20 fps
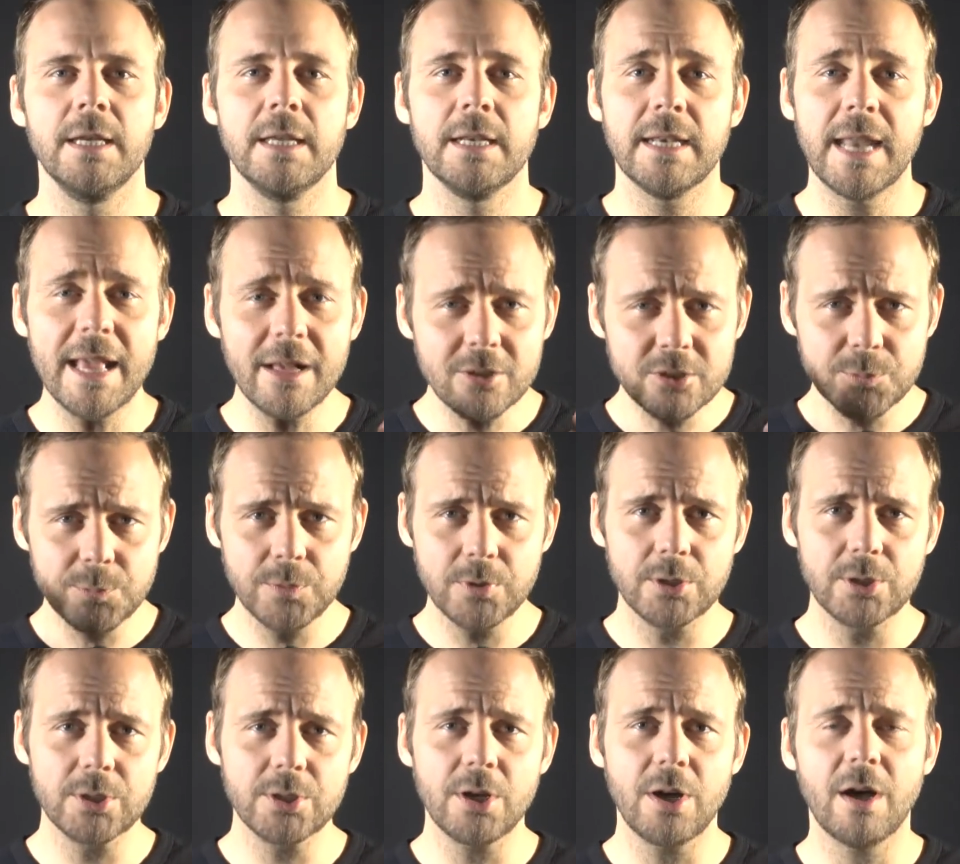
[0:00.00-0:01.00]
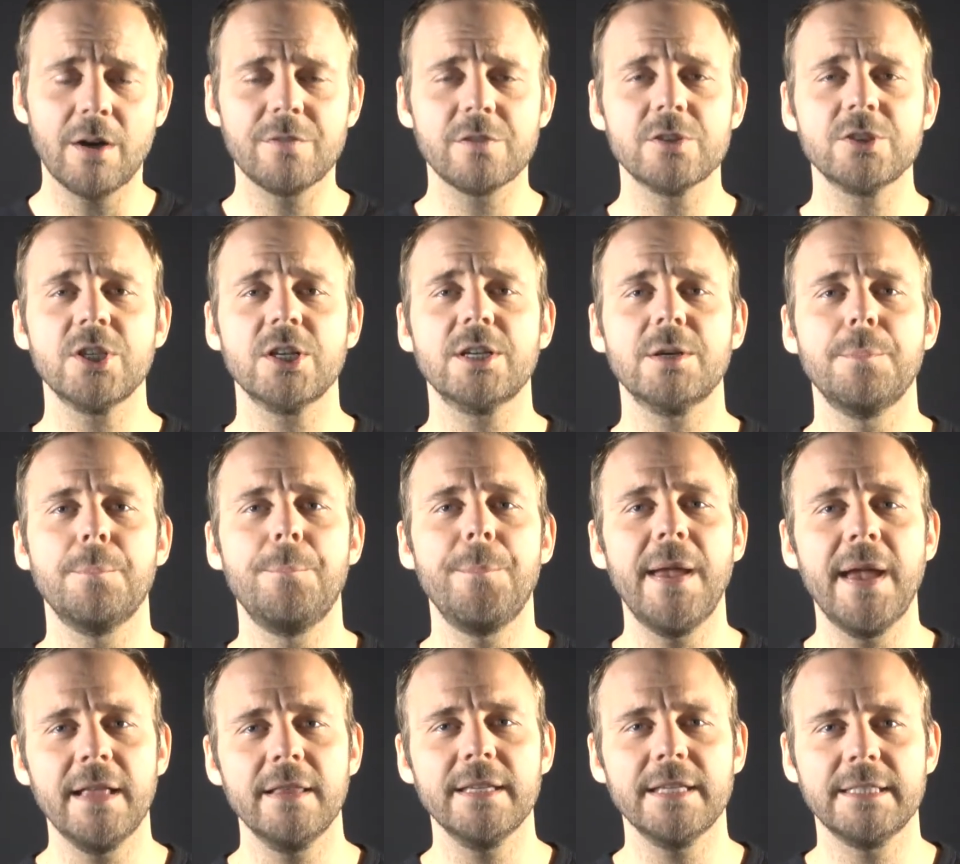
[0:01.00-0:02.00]
Nagel's book offers a
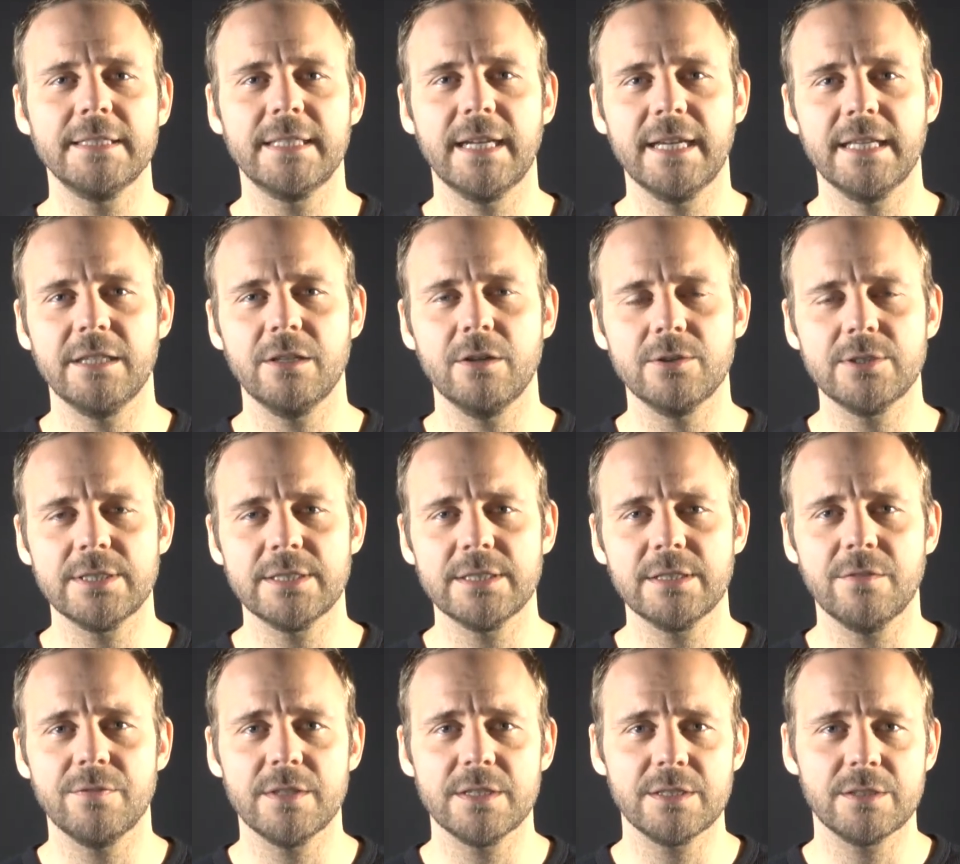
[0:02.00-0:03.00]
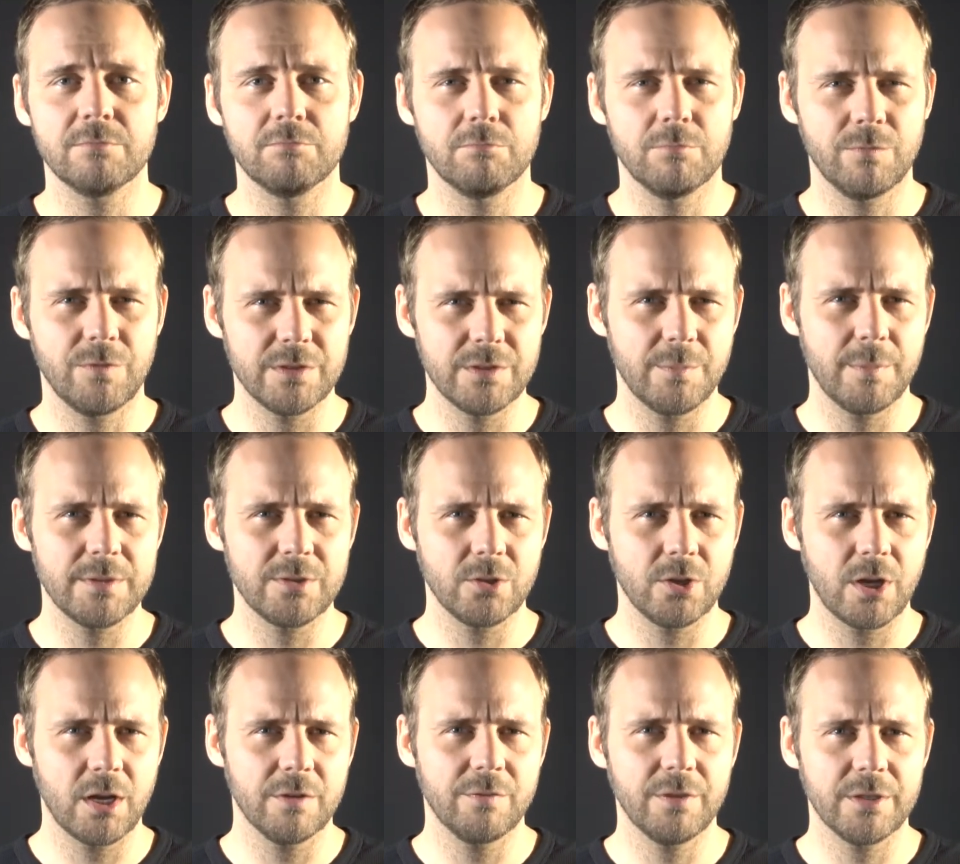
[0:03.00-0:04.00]
compelling diagnosis of this fundamental
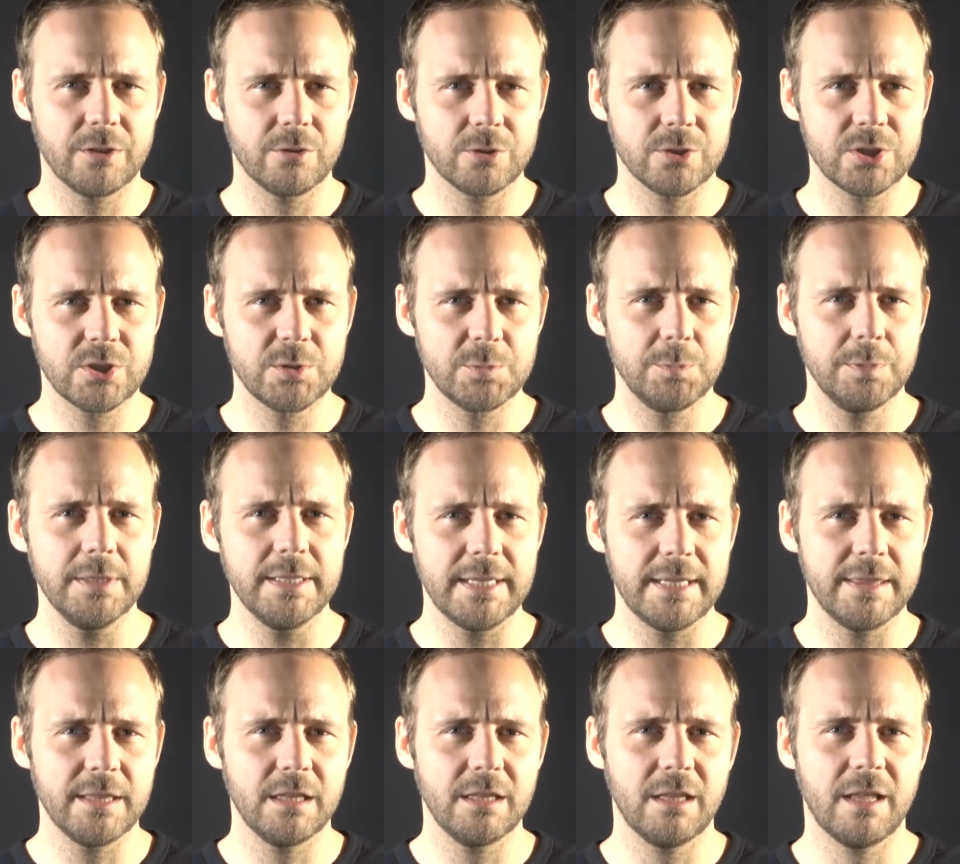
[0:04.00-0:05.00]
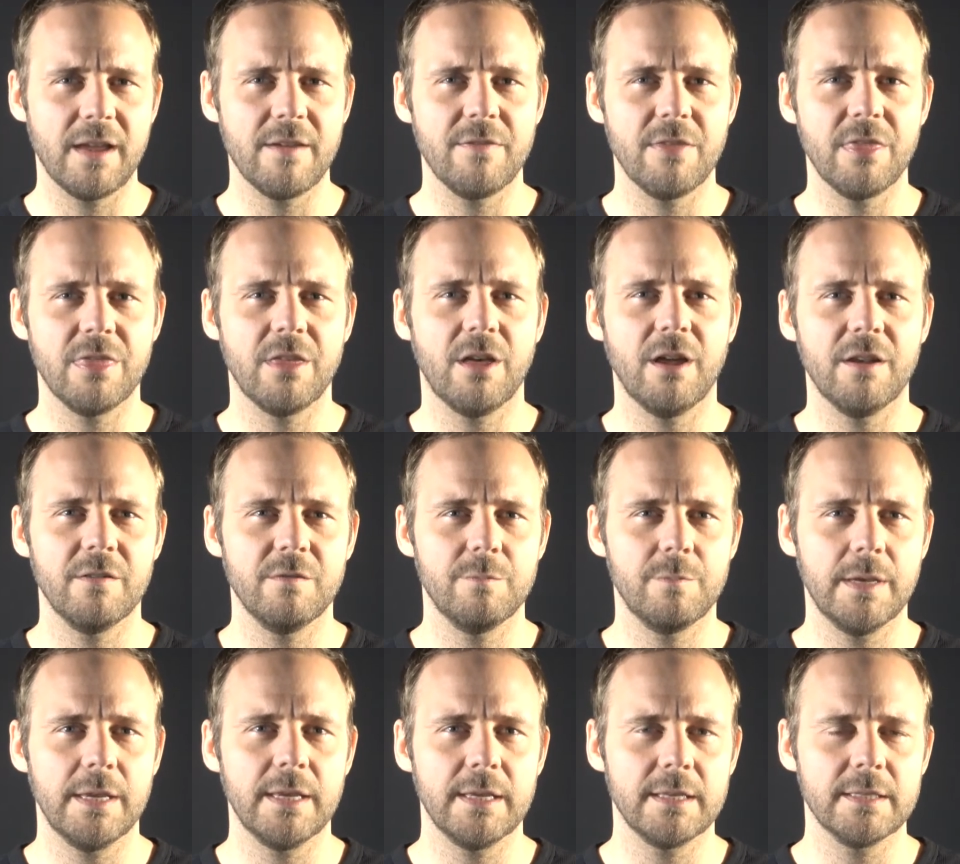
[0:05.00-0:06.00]
conflict or split in the life and thought of
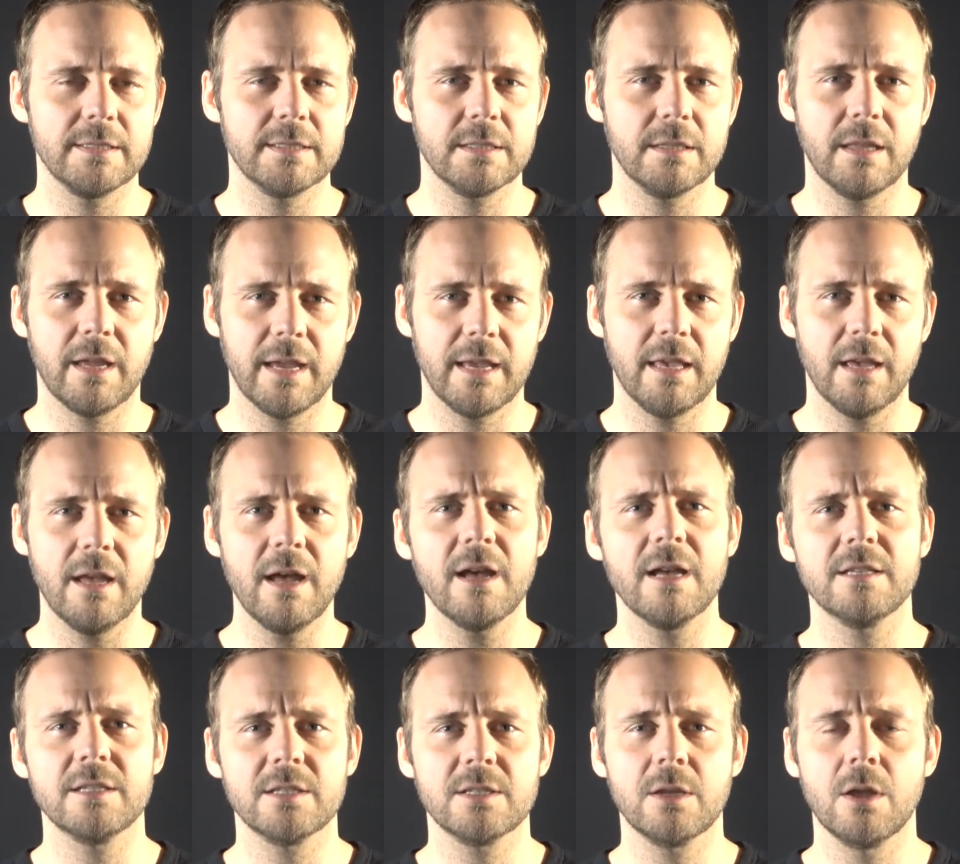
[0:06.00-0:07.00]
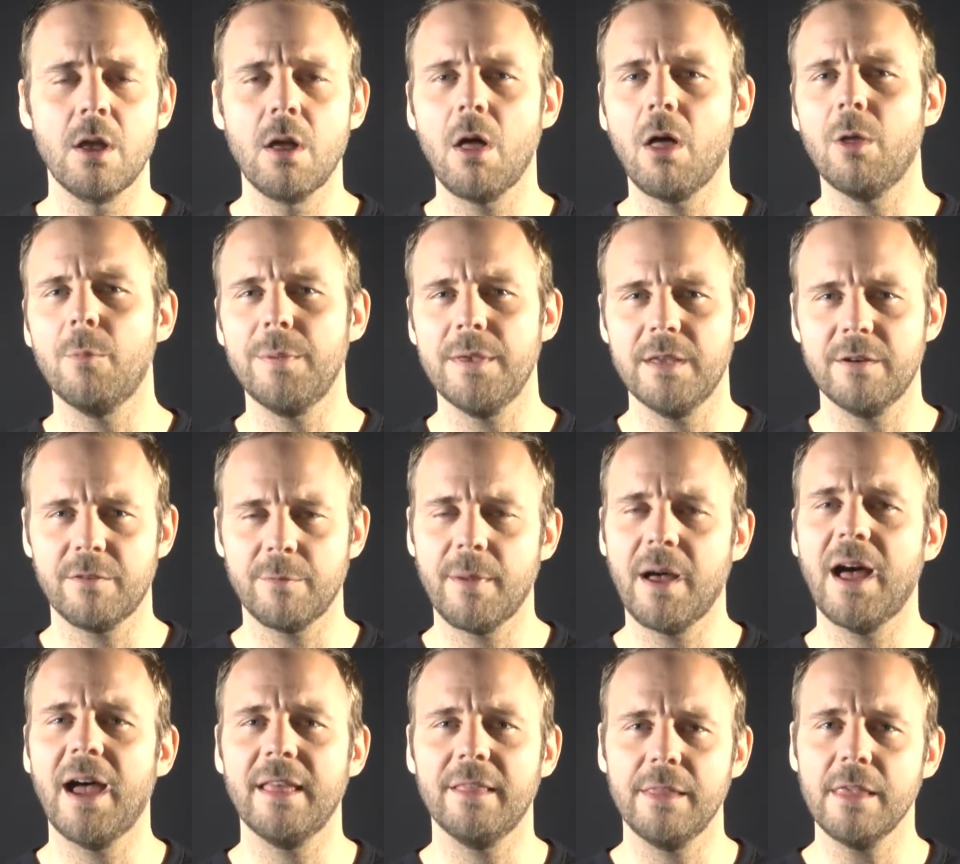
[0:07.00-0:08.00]
beings like us, albeit from a
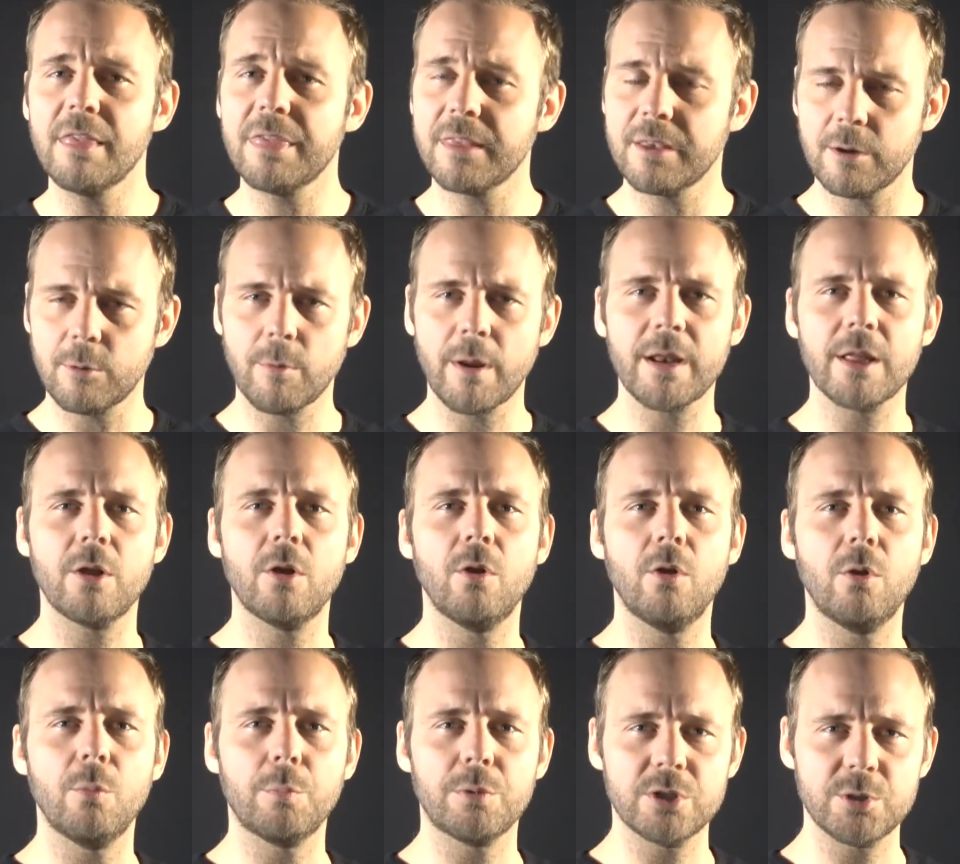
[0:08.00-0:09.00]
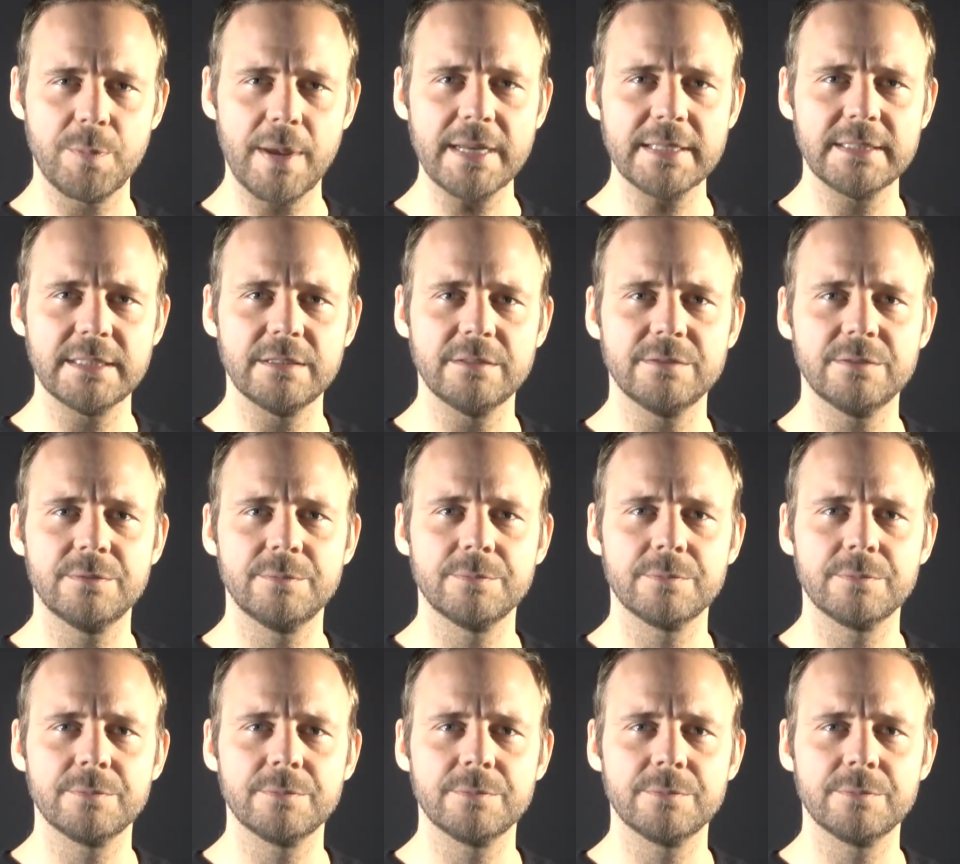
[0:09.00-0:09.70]
highly theoretical perspective.